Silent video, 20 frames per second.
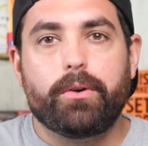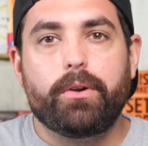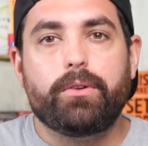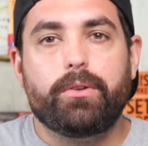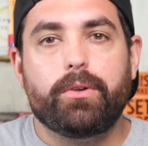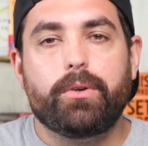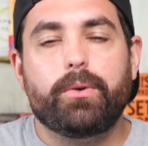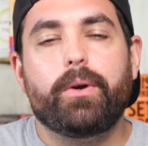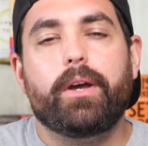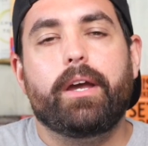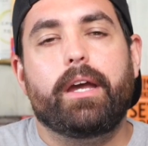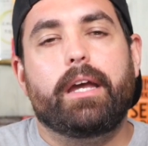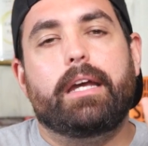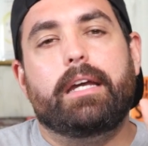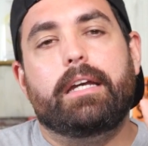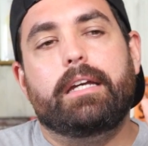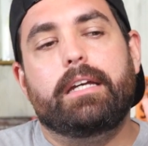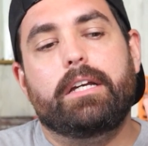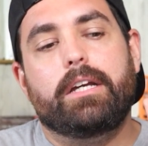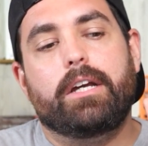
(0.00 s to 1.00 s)
We're gonna do
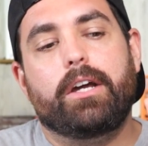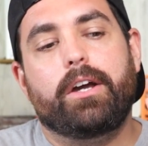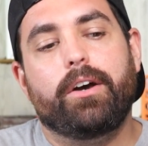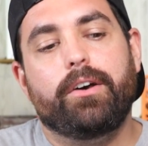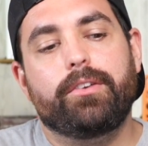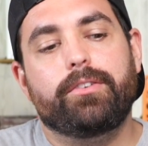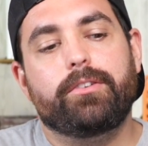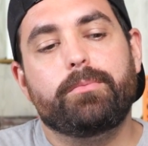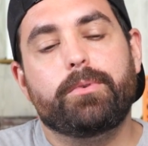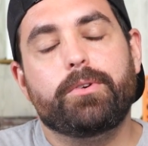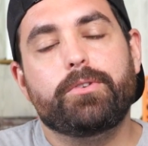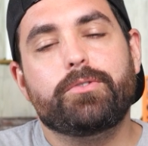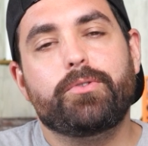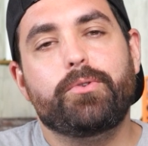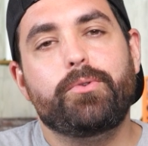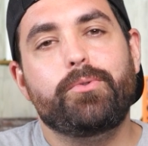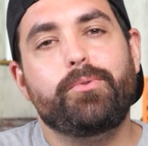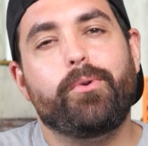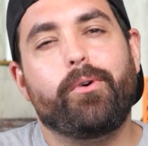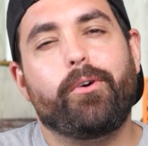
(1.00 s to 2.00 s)
a
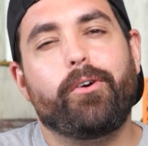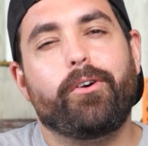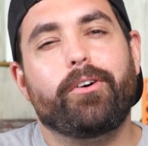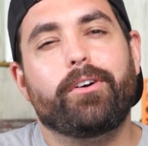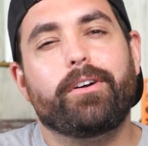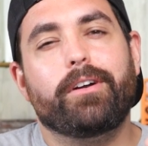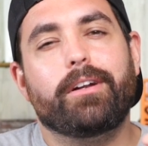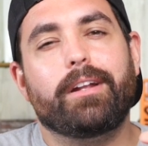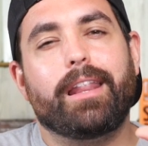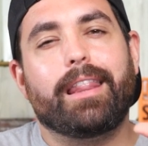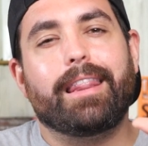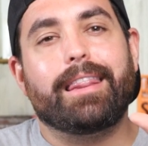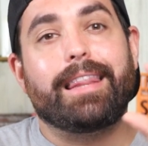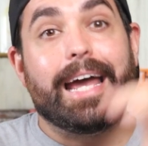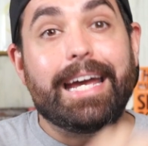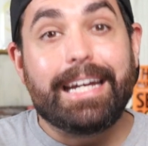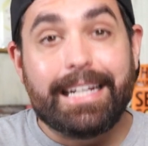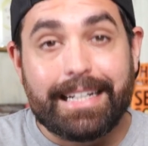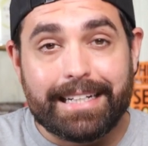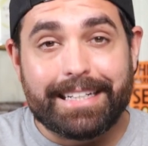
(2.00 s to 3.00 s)
customers who are
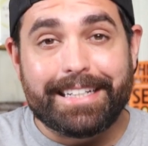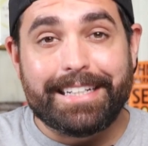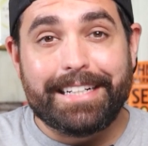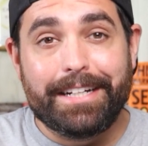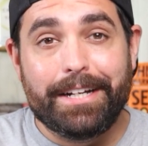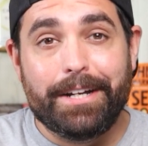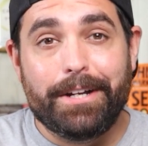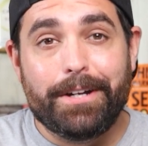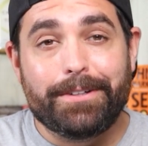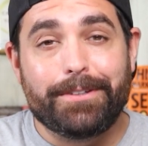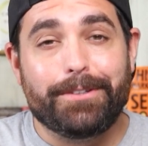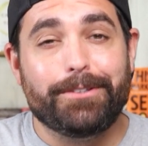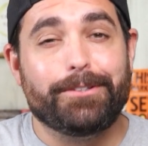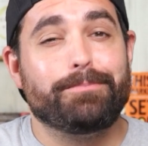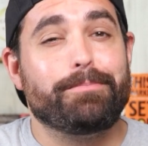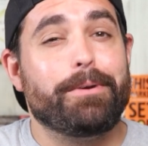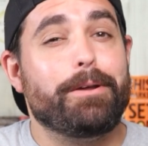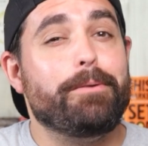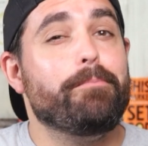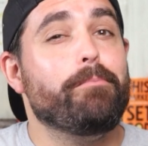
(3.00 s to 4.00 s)
likely
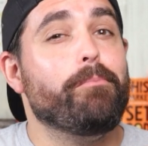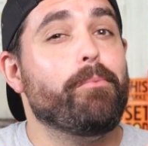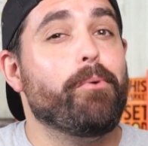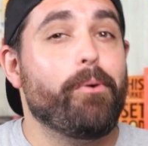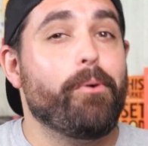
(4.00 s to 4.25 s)
to spend